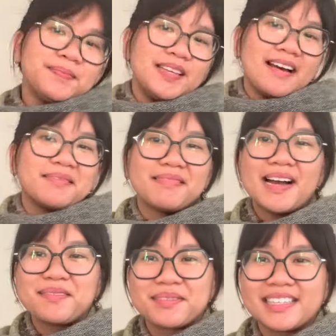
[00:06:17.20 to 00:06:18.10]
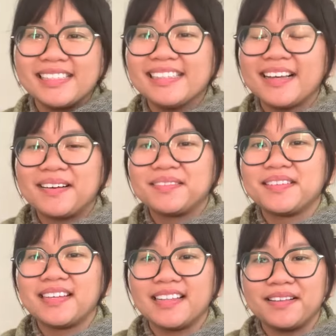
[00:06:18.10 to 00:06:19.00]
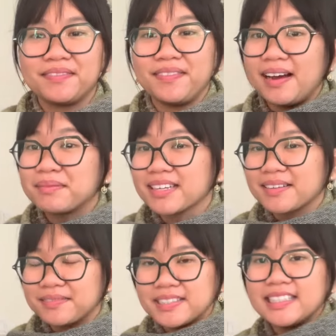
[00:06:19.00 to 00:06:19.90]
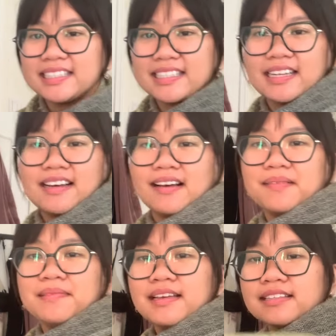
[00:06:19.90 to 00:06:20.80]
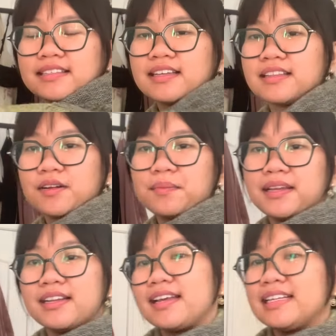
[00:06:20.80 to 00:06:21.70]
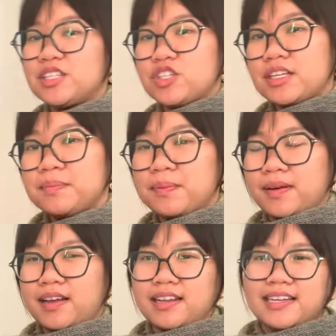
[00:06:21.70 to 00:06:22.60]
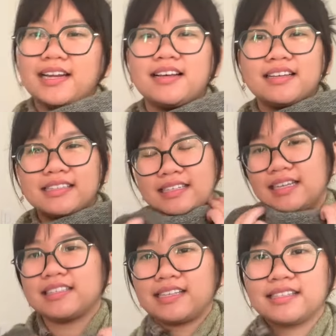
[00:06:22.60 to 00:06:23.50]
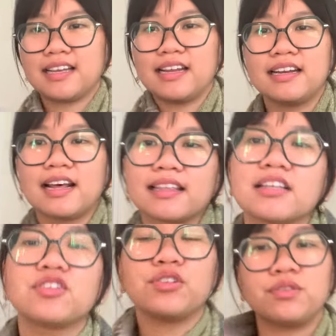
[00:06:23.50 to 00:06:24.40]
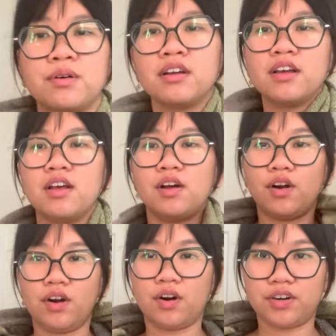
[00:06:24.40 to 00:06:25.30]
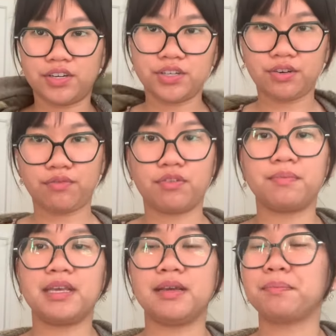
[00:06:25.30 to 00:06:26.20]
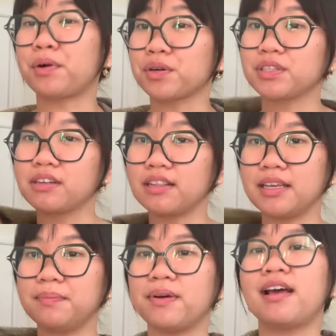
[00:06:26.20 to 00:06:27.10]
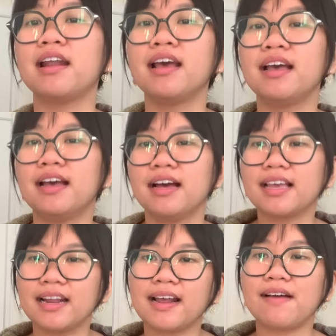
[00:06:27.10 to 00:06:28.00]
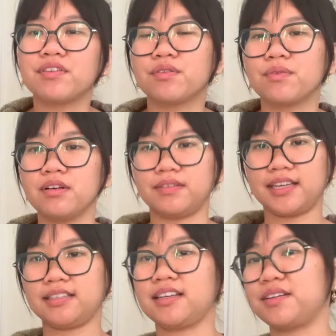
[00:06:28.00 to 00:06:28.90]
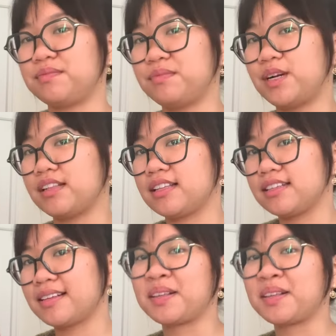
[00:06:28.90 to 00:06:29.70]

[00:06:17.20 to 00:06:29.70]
yeah, I really love the fabric of it. It's a little bit itchy, but as I said, nothing too harsh for me personally. But again, I haven't, oh, I guess I could wear it like this.